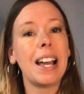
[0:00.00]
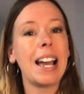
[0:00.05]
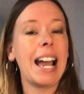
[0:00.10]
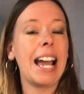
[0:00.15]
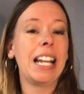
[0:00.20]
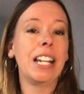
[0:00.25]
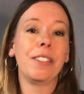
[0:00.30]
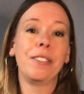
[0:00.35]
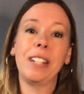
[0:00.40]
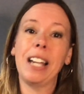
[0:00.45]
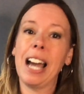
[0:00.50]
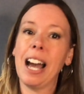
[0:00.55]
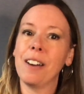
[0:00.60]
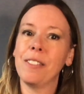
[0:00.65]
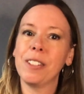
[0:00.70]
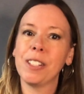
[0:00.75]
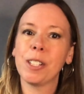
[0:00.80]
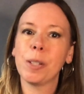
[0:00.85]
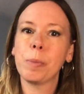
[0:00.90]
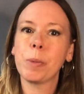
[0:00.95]
And if you
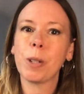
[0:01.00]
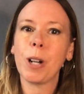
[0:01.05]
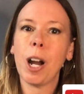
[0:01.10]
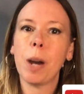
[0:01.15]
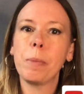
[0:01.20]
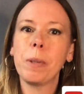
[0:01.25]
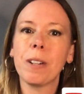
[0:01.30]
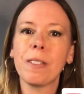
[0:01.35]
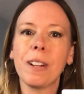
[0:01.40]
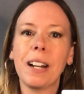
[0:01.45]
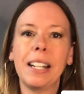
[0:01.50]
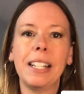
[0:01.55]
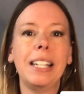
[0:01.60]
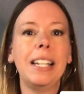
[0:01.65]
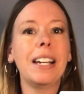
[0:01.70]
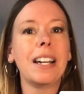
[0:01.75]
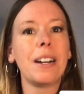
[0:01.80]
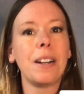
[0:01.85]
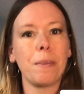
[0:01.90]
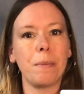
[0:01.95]
haven't subscribed
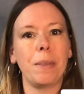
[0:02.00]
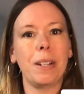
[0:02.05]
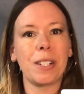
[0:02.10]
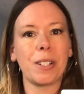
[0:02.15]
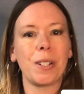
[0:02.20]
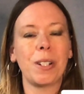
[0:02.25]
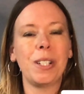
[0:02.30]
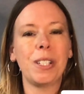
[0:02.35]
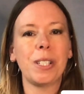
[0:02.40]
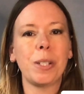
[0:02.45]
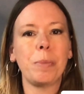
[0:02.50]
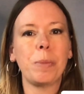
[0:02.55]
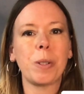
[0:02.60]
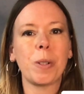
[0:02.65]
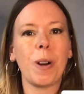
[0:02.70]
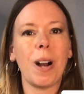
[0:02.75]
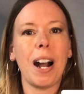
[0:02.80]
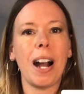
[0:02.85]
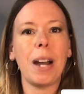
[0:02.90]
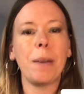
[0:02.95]
already, make sure you
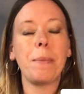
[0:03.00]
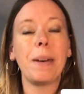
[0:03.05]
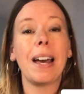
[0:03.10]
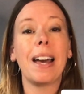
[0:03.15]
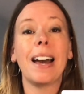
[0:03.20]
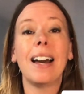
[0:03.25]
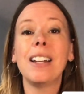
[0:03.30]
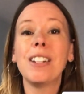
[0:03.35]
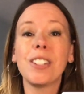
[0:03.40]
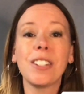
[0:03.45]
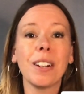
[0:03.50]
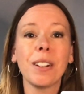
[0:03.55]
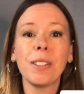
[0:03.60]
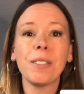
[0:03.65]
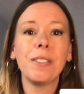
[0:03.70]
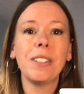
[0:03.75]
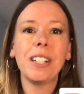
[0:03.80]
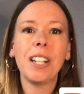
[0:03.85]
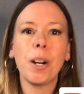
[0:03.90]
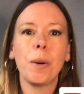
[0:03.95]
subscribe and share the
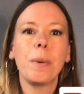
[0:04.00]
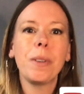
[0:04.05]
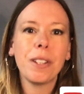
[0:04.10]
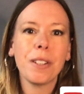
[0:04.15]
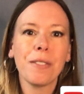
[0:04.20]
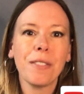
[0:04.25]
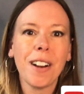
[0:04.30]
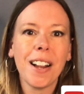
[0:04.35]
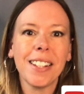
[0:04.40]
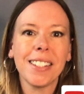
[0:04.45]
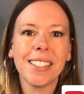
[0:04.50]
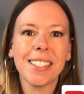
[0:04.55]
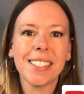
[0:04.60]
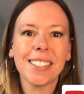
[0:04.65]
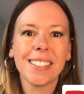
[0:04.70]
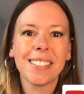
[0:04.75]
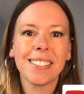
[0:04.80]
video with your friends.